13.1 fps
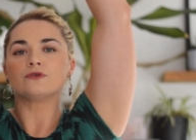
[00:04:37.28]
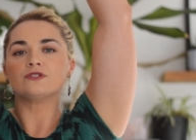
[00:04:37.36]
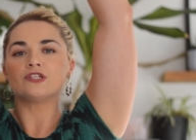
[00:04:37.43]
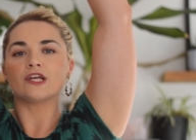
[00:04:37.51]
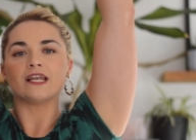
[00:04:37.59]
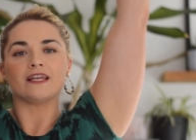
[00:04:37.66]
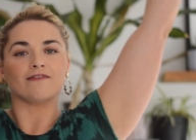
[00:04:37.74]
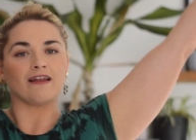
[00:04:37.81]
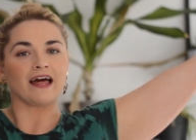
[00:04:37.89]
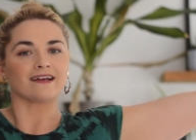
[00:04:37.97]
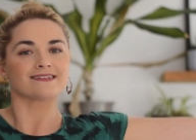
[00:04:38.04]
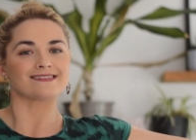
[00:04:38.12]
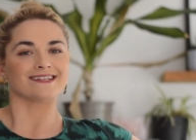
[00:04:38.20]
gently
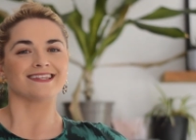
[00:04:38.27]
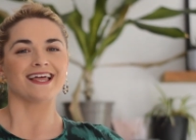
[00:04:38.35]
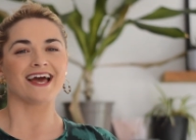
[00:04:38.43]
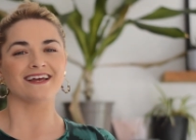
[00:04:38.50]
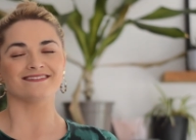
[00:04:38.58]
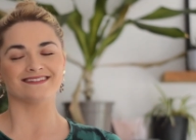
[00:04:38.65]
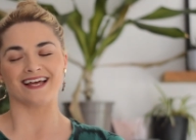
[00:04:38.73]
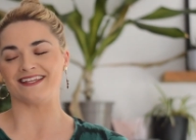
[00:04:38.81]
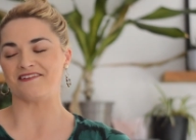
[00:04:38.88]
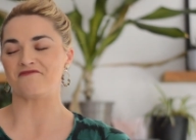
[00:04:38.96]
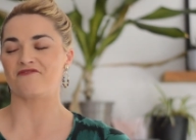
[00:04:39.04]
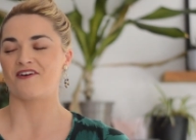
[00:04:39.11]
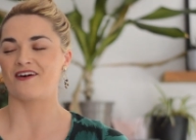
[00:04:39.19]
relaxing there, and
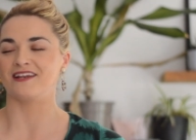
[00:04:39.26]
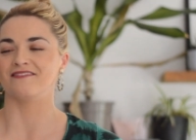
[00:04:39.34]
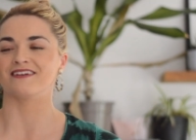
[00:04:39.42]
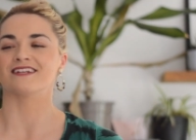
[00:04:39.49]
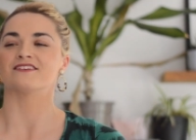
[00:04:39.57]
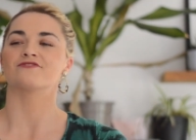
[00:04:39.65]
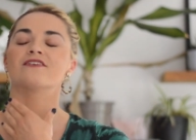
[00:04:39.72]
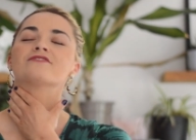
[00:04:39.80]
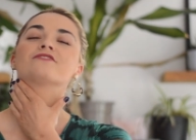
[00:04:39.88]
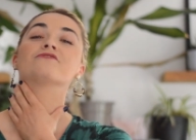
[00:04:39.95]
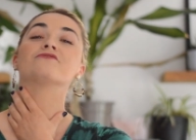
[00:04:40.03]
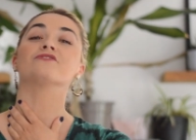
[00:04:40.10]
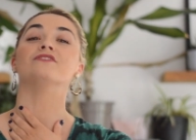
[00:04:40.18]
then finally we're going to stretch
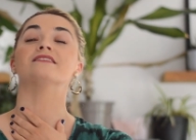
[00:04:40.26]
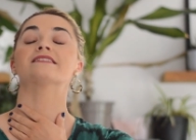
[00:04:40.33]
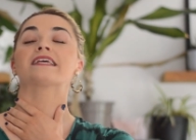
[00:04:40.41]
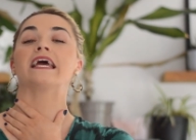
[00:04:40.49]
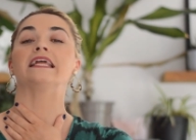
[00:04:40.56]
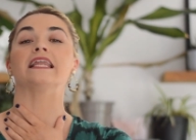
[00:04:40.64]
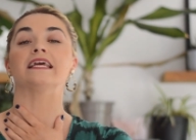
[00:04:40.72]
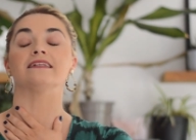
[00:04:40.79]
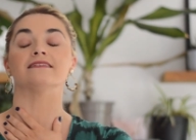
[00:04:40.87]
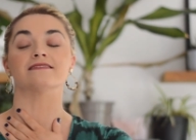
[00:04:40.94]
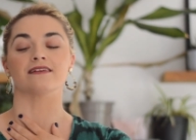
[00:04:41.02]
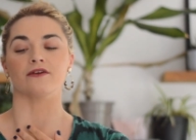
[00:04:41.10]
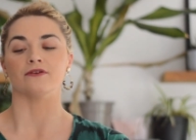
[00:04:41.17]
up through the scalene,
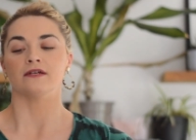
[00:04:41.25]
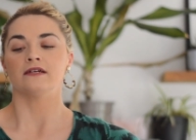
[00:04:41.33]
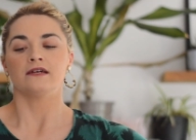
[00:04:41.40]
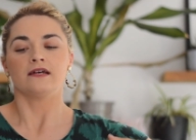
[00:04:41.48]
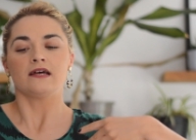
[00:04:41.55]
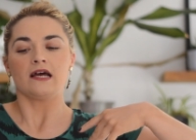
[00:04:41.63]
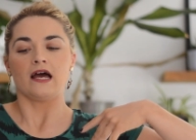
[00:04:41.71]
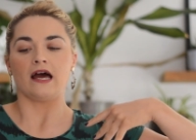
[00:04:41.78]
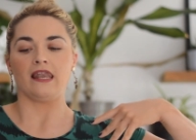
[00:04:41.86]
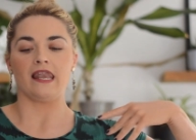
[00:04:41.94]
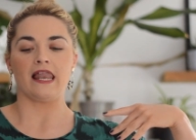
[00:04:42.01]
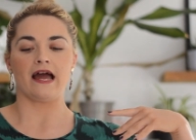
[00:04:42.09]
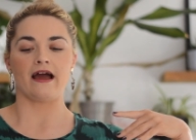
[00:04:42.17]
so
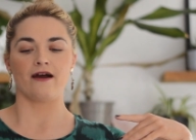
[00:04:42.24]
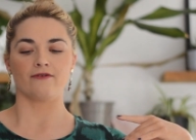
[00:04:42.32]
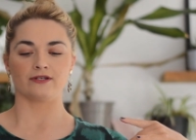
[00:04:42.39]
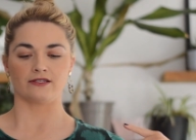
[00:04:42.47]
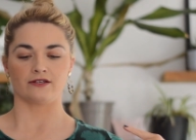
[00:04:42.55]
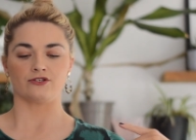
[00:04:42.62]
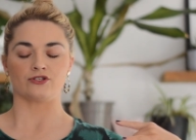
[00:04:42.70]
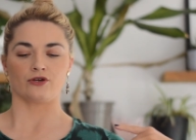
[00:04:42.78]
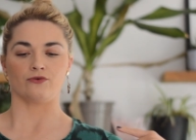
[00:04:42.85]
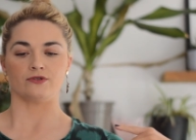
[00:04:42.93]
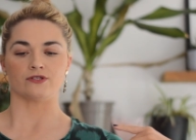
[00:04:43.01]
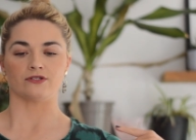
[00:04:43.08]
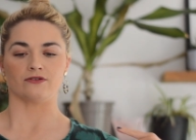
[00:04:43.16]
allowing those
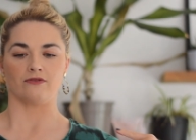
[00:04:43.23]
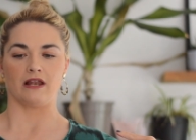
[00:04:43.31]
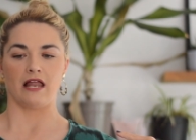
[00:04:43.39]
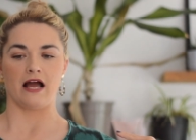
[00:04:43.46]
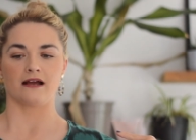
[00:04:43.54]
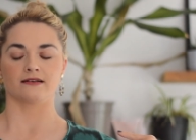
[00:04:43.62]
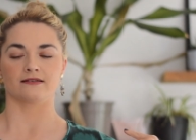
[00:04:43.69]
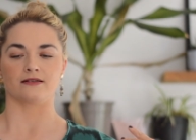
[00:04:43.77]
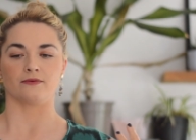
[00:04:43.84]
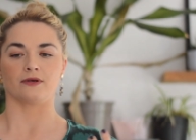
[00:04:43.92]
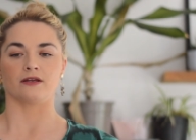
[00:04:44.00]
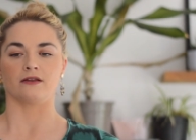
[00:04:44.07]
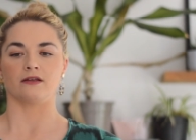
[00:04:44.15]
shoulders to relax. So
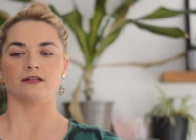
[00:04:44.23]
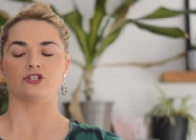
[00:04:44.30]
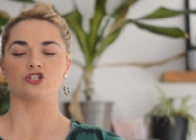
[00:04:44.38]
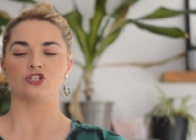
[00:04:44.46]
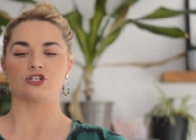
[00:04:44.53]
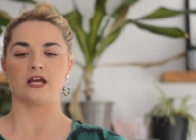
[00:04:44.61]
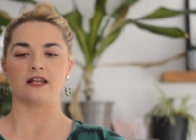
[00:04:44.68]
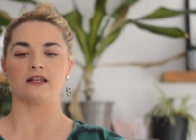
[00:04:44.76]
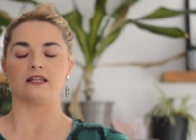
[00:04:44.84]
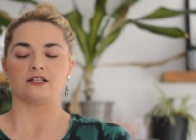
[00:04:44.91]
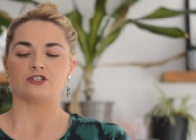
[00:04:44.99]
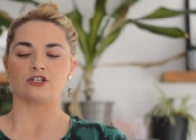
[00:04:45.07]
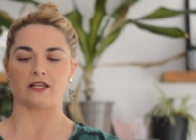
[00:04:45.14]
we're going to
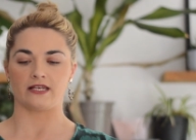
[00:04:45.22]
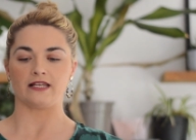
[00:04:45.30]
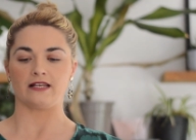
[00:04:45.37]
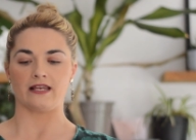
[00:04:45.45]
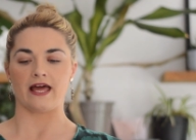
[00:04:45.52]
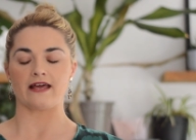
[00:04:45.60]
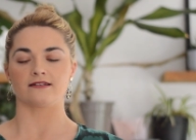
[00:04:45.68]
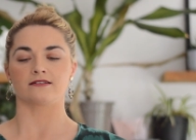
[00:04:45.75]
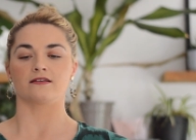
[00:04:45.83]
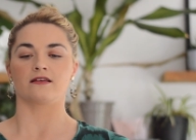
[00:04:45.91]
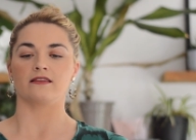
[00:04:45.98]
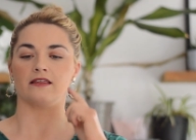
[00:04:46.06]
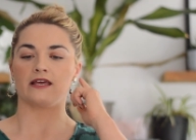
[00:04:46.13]
gently
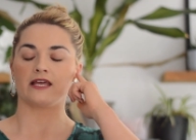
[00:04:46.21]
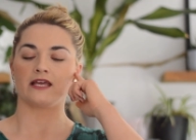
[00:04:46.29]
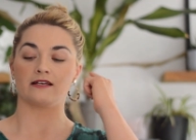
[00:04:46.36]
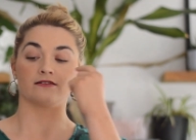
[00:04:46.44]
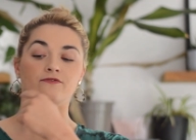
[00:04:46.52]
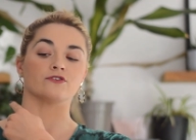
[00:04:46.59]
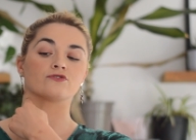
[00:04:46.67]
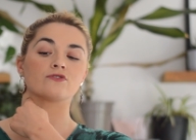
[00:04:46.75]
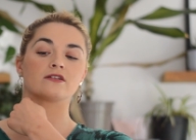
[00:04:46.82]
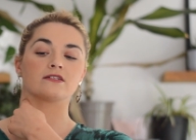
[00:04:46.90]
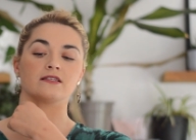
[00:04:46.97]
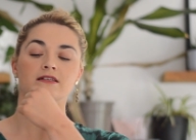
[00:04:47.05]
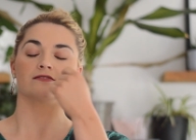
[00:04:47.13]
let the ear, so if we're
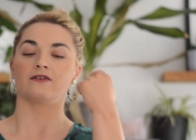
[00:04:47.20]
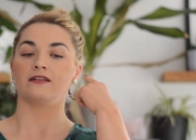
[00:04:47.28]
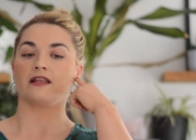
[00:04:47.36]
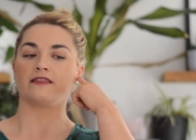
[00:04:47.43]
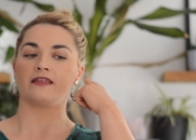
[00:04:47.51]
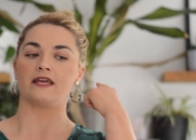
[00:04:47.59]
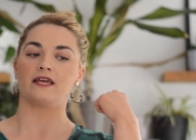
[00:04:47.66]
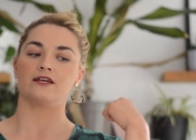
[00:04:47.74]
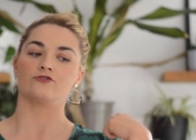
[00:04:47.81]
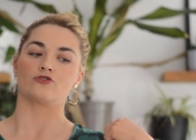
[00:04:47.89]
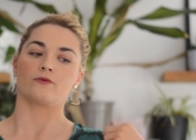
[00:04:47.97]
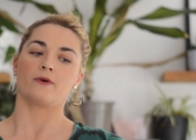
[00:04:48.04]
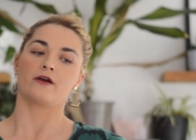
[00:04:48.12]
stretching this side, let the ear
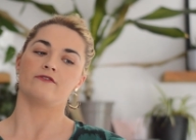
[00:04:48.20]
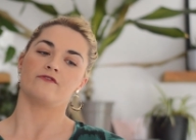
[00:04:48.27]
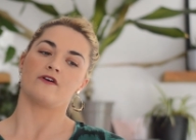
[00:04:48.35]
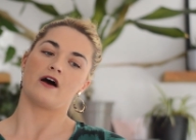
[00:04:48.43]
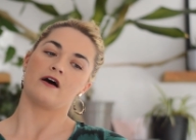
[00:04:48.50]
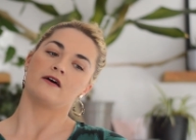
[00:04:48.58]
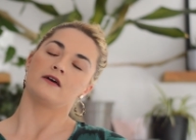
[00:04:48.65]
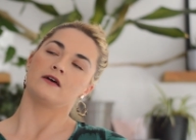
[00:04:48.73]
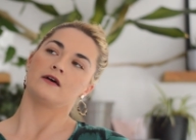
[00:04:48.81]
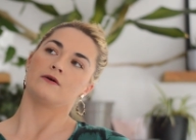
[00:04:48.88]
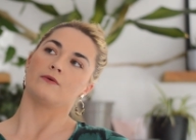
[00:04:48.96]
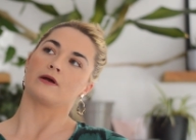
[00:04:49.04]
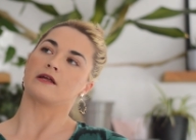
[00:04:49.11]
drop over.
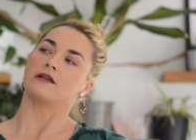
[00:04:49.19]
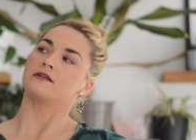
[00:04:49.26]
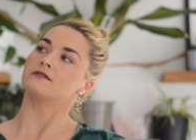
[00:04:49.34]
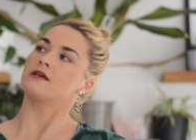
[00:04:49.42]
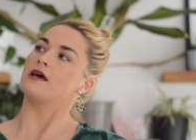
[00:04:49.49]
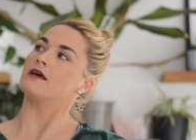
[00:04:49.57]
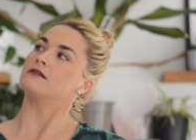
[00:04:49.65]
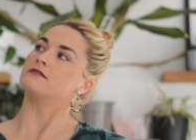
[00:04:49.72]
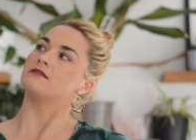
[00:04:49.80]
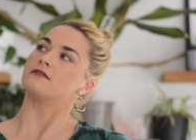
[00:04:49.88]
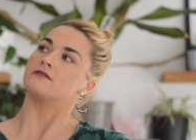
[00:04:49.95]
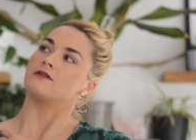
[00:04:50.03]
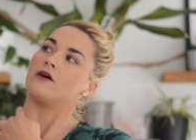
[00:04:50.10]
We're going to turn to
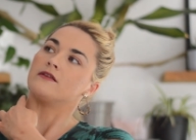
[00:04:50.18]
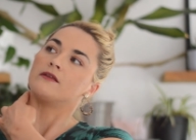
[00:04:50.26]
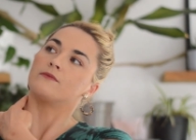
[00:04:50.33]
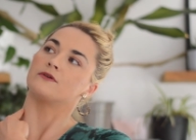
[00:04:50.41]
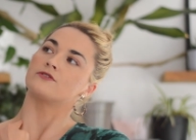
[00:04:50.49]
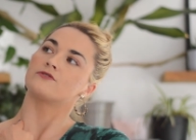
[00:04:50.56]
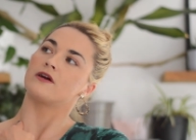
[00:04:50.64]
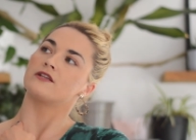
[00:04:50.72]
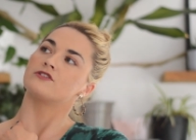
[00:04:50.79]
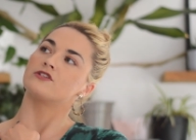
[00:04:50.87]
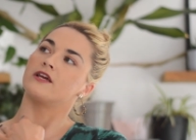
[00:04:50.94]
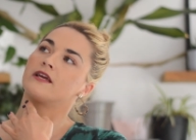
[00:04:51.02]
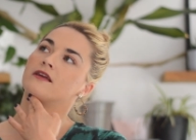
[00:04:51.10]
the side that we're
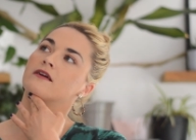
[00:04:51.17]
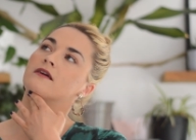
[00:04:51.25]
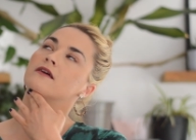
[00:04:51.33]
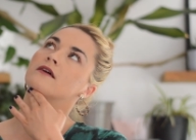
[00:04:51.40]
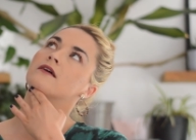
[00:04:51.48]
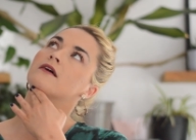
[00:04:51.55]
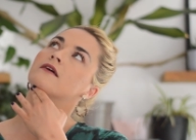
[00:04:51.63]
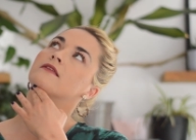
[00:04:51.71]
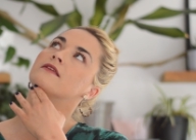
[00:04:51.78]
stretching, and